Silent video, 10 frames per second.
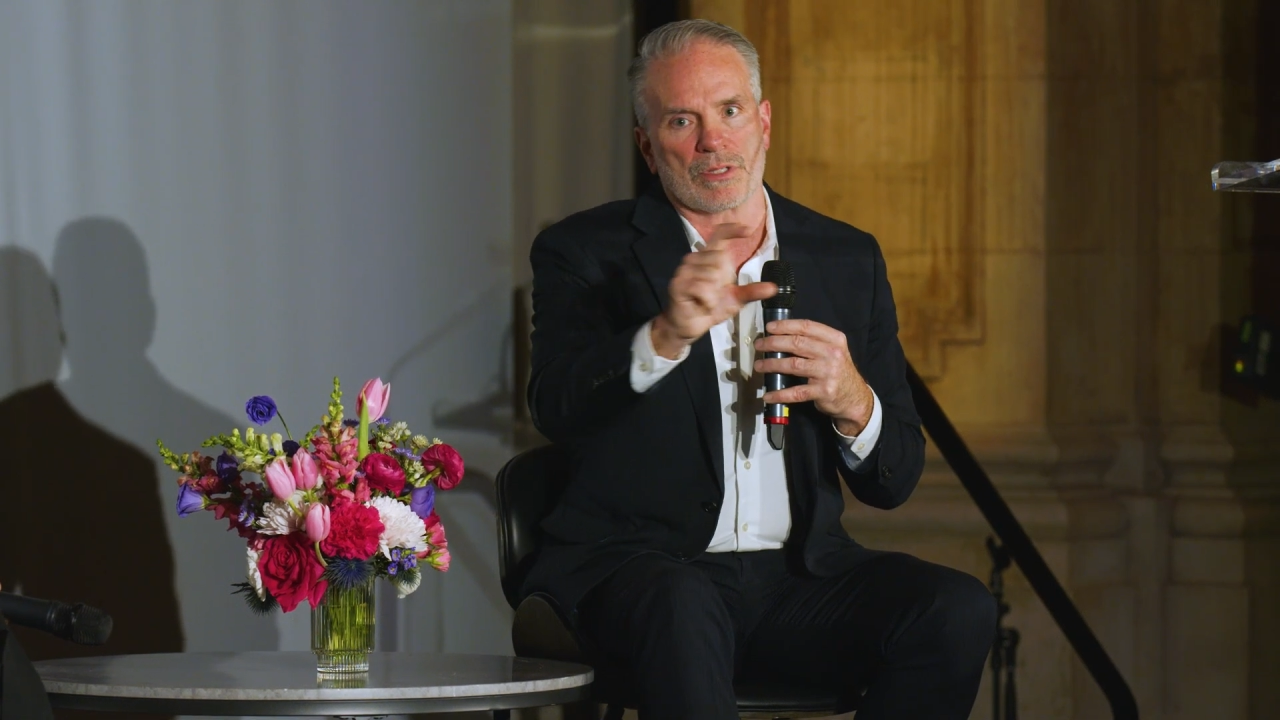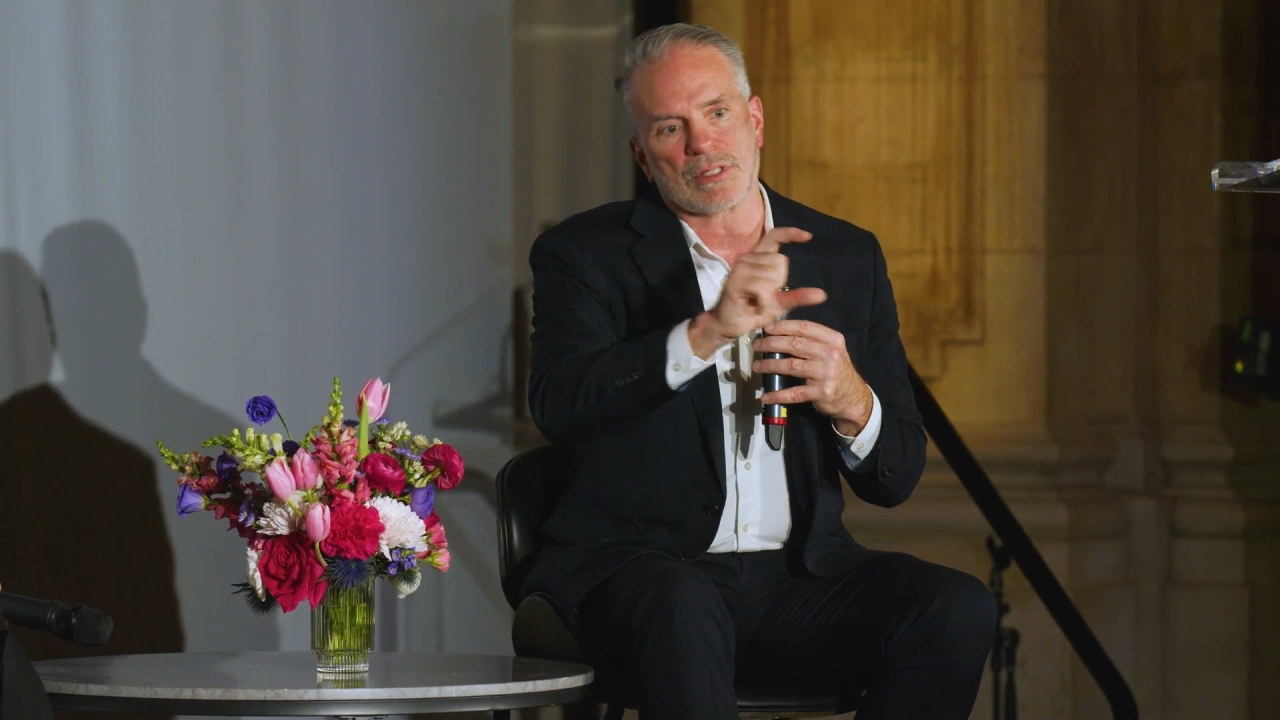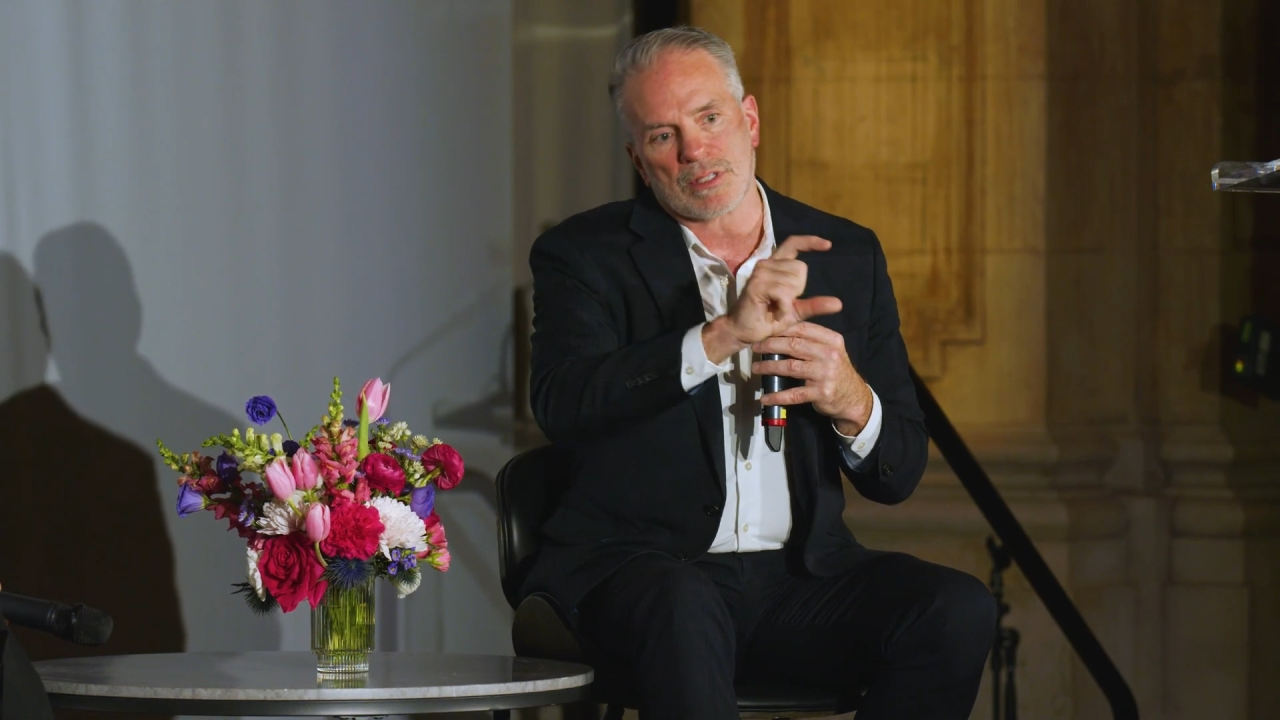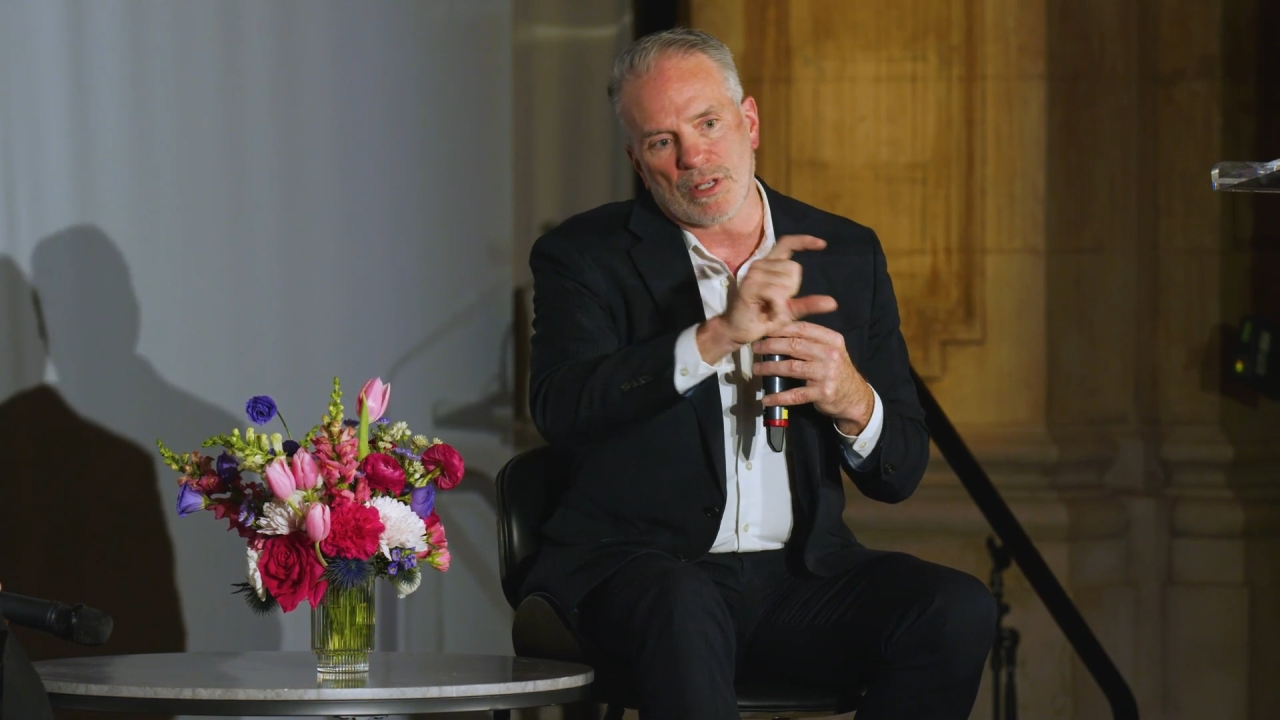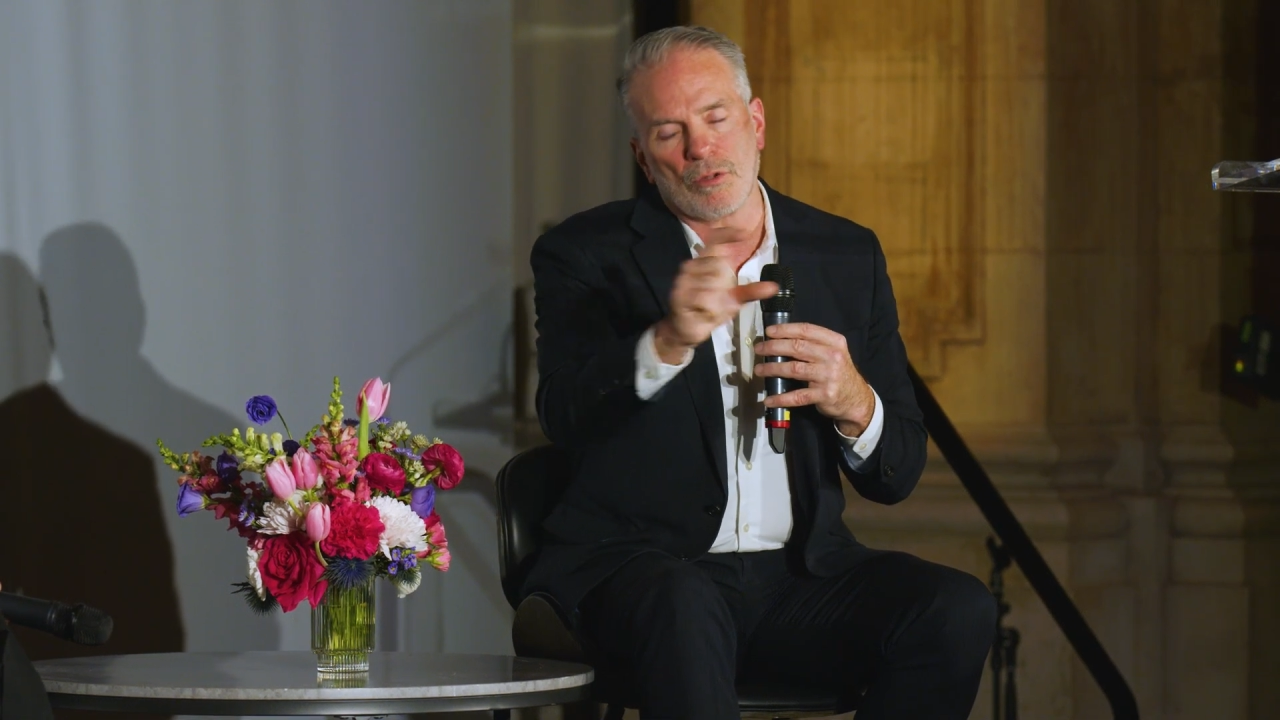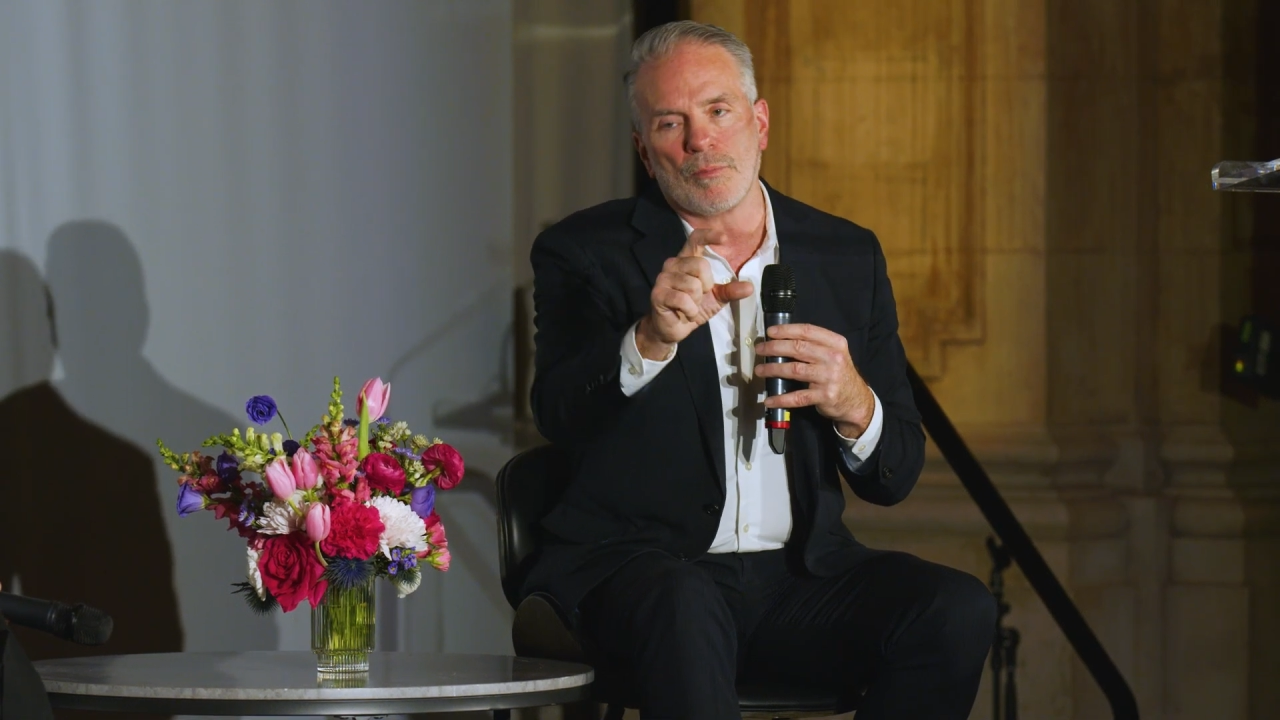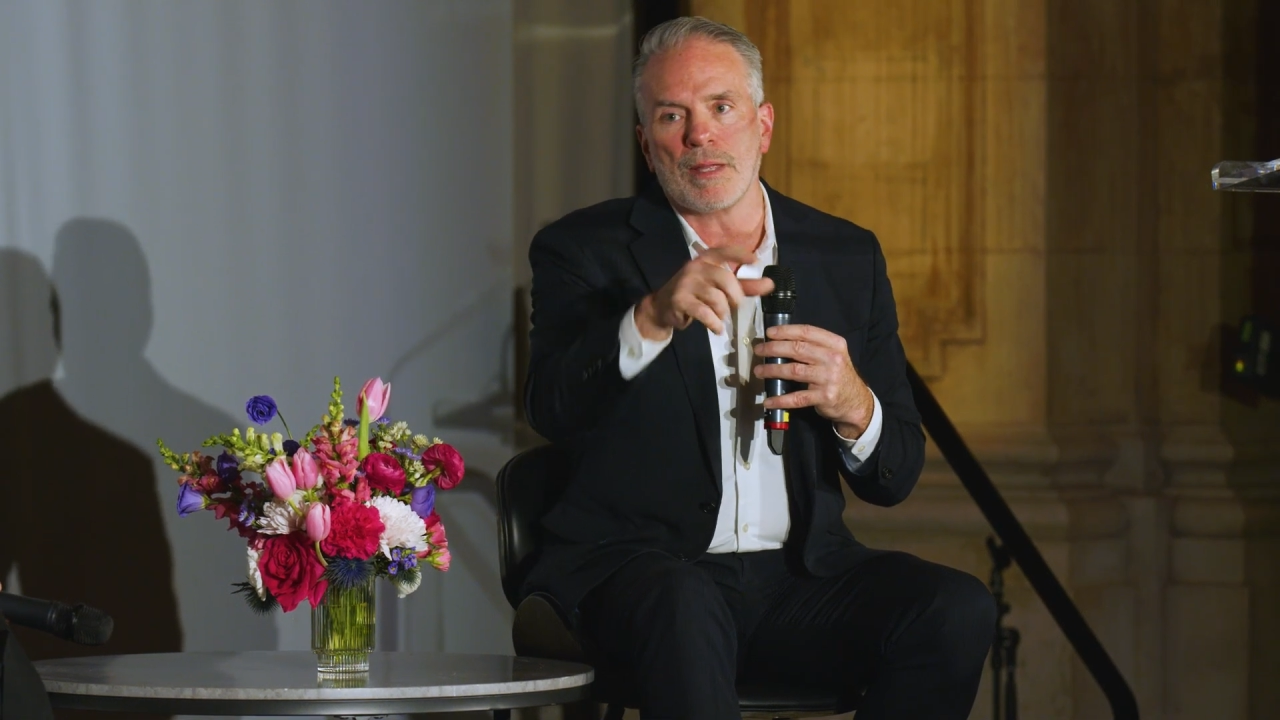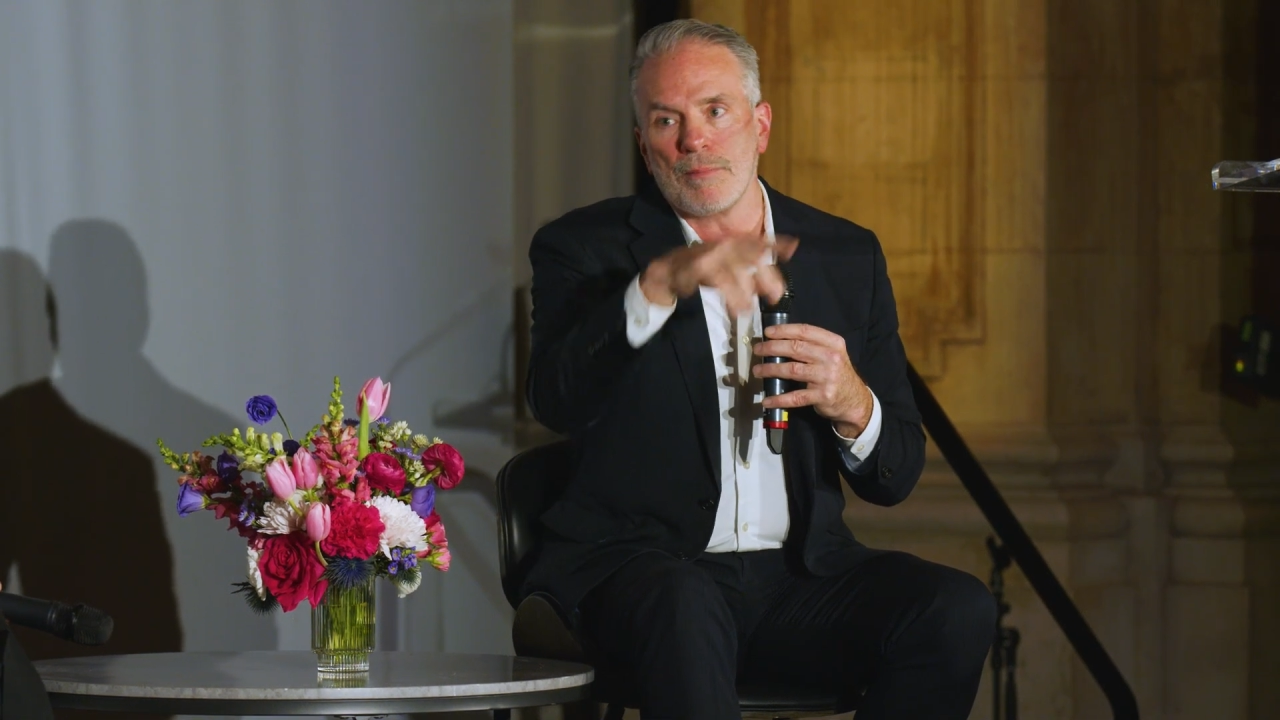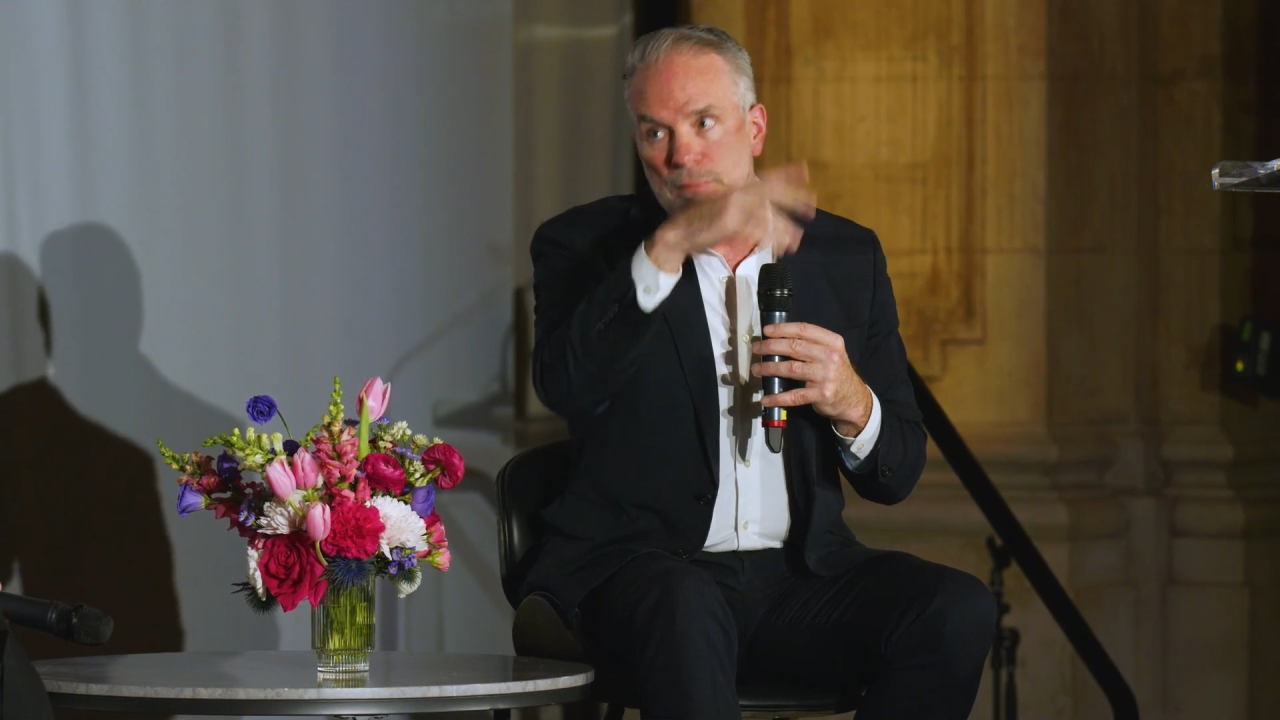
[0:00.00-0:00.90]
skill may